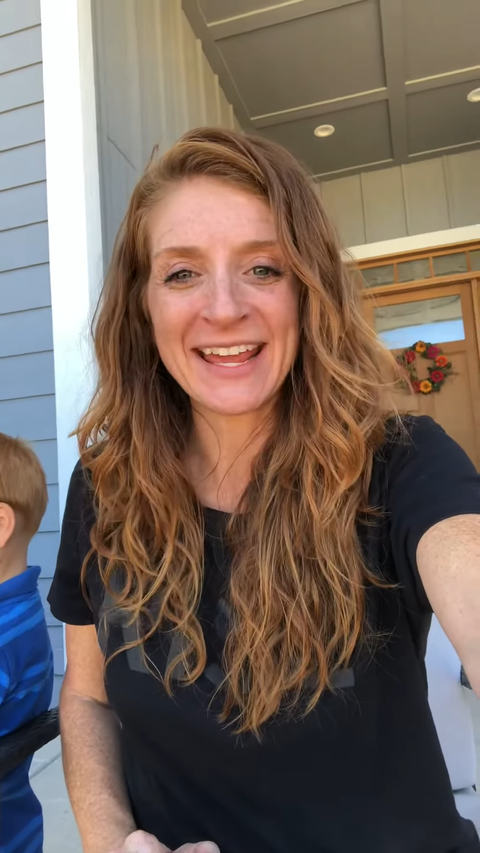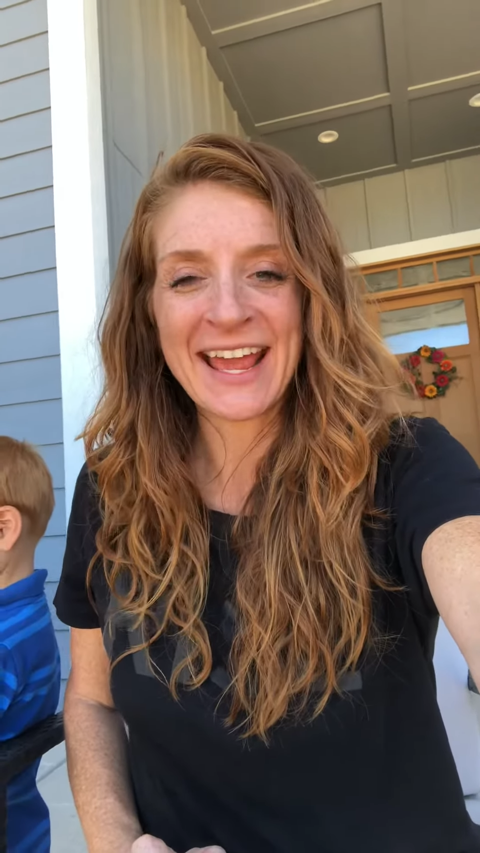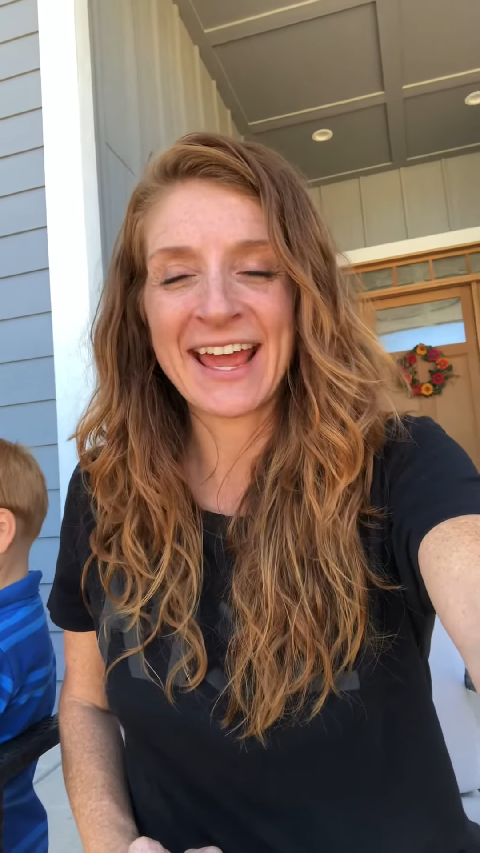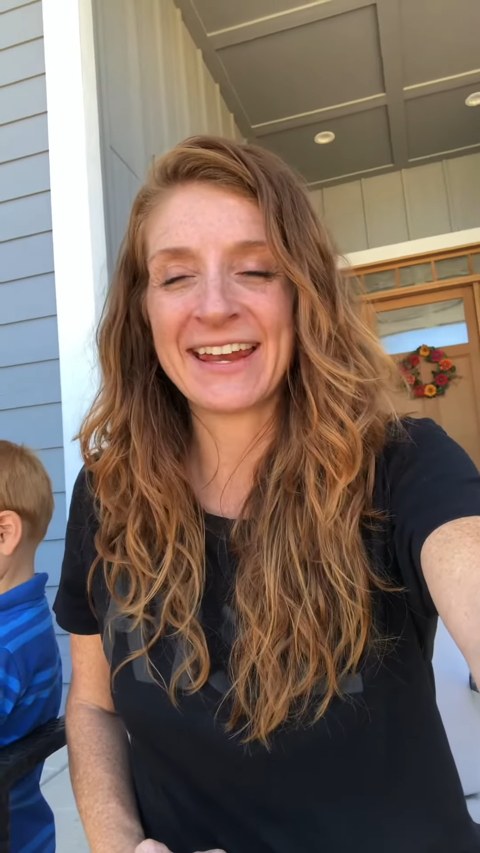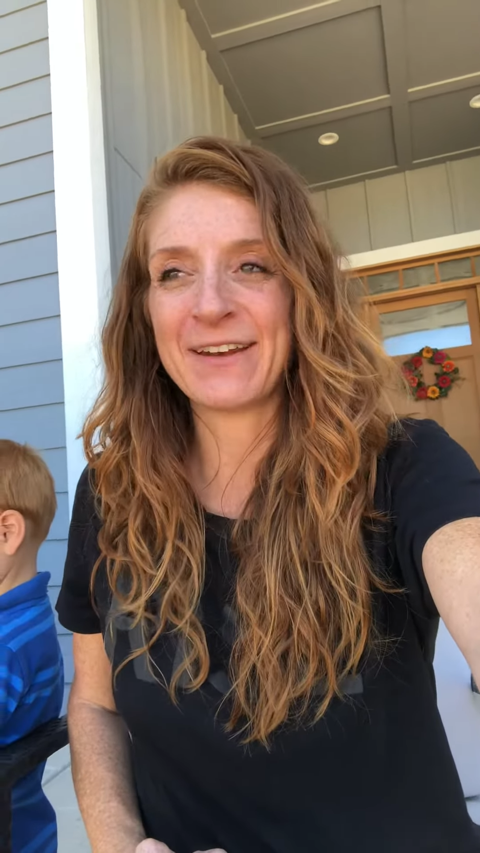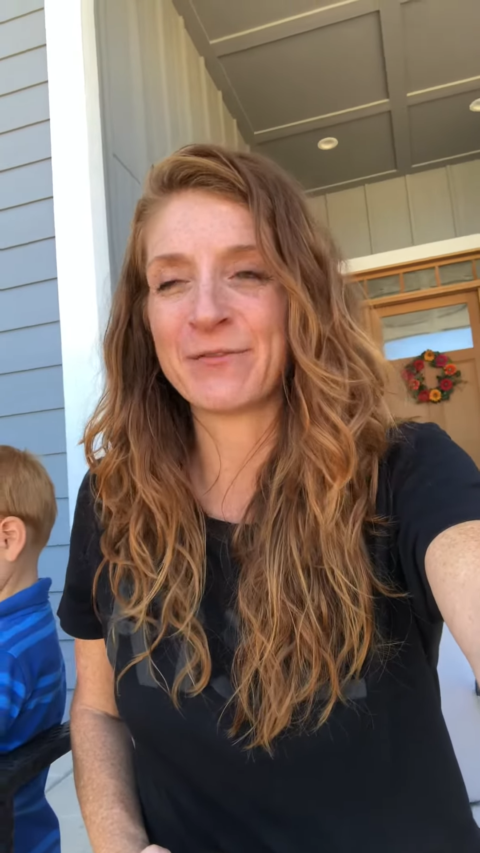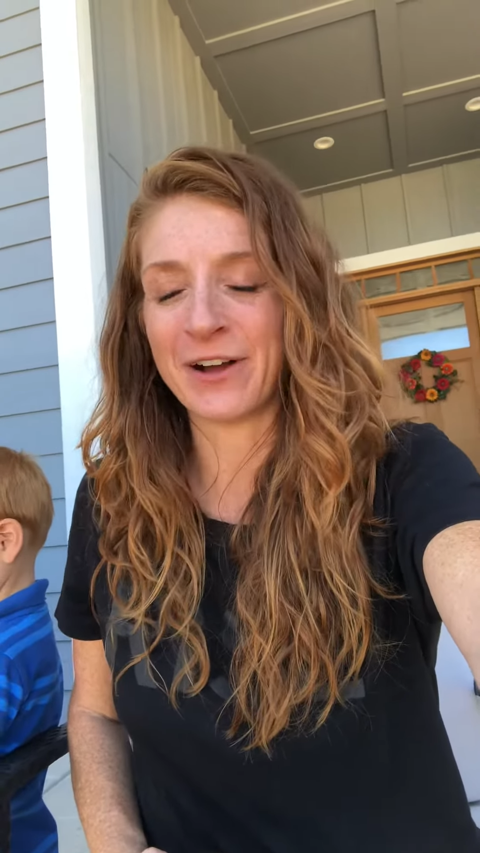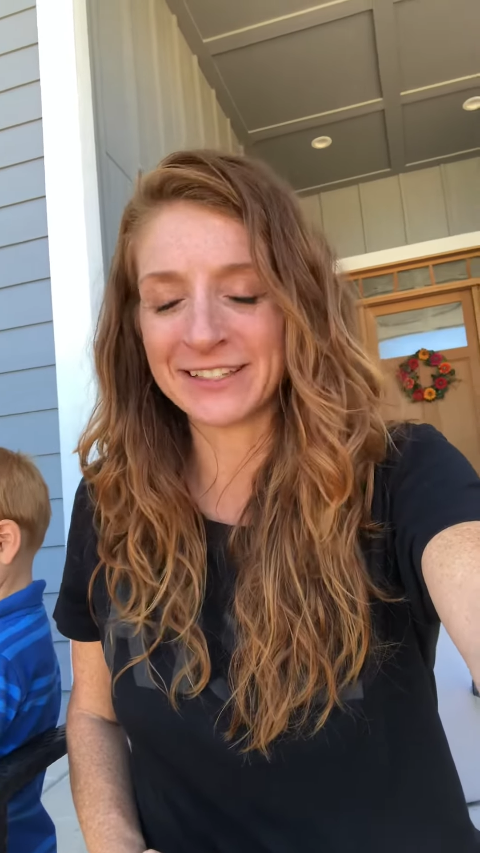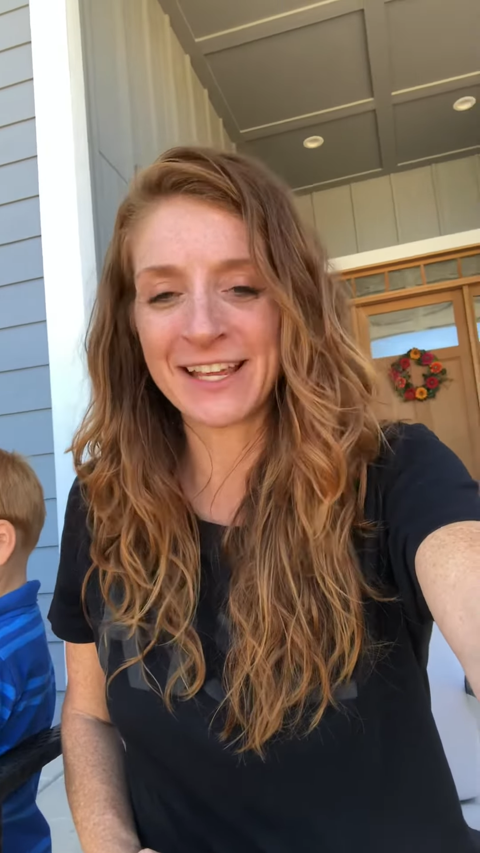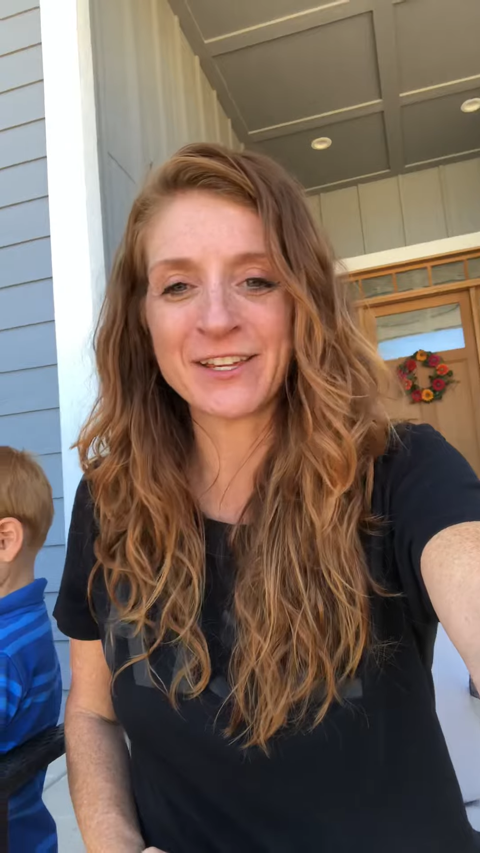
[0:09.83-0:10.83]
and I'll
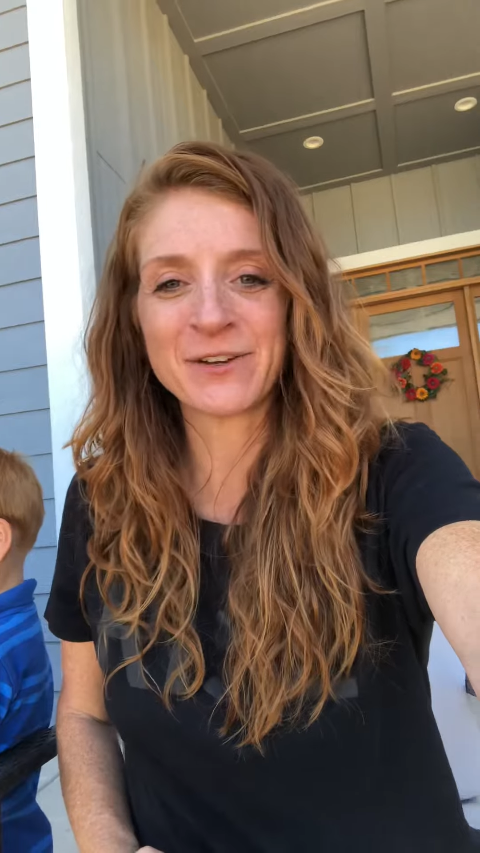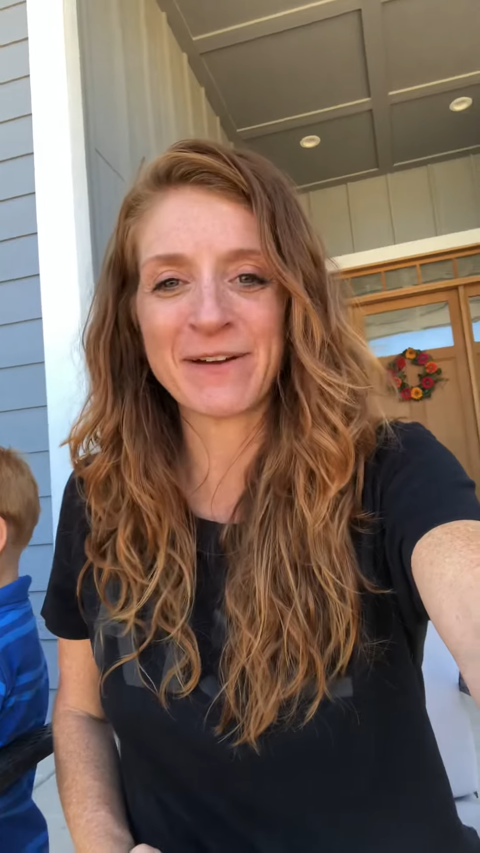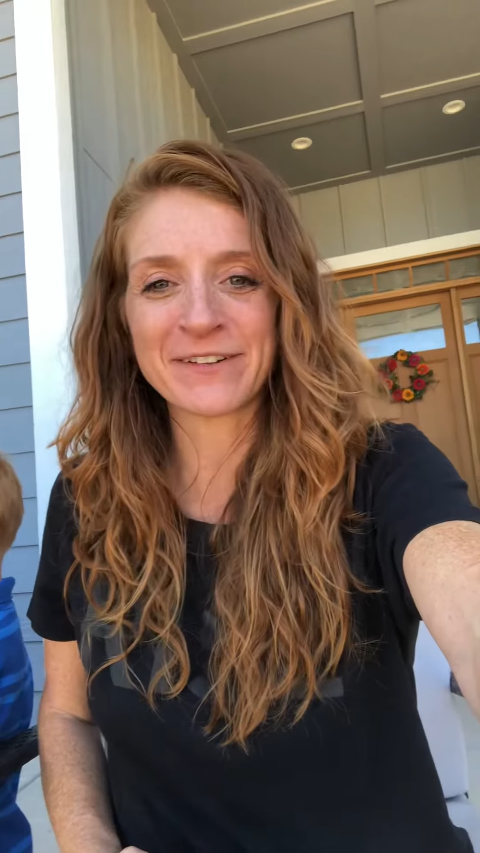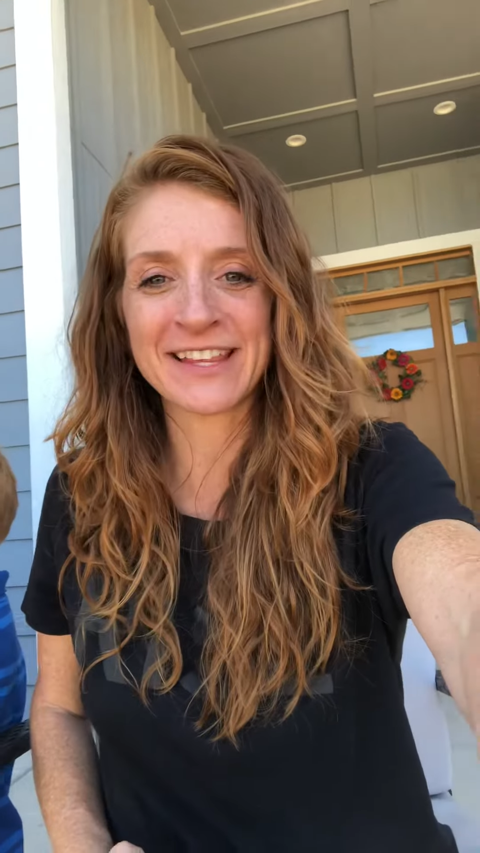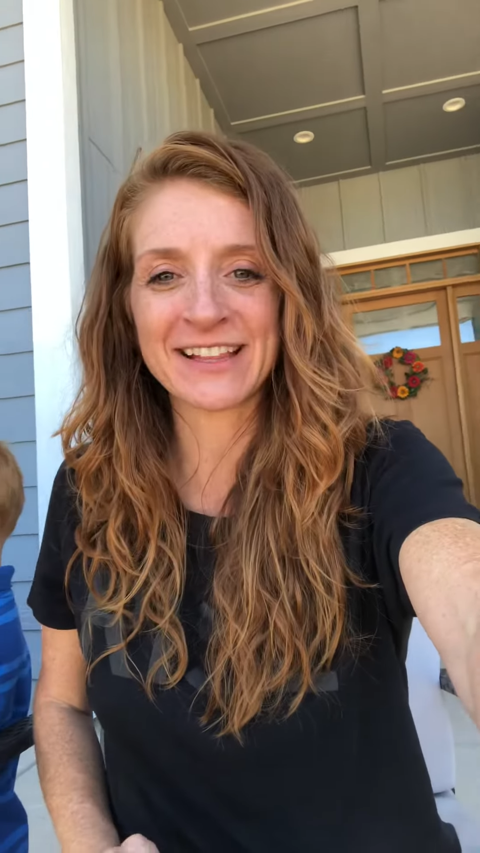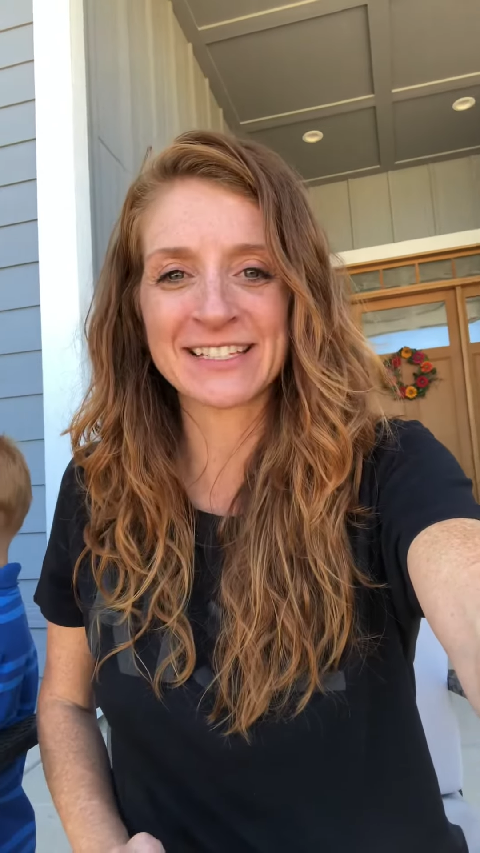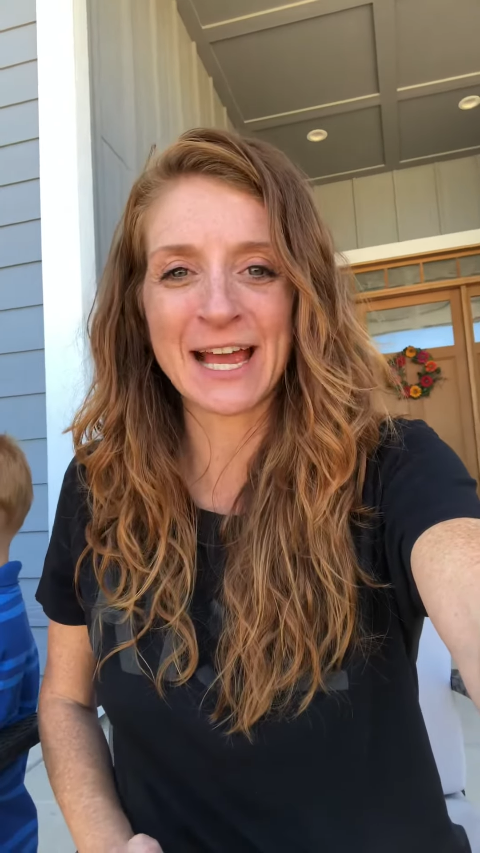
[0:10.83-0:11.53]
tell you everything that's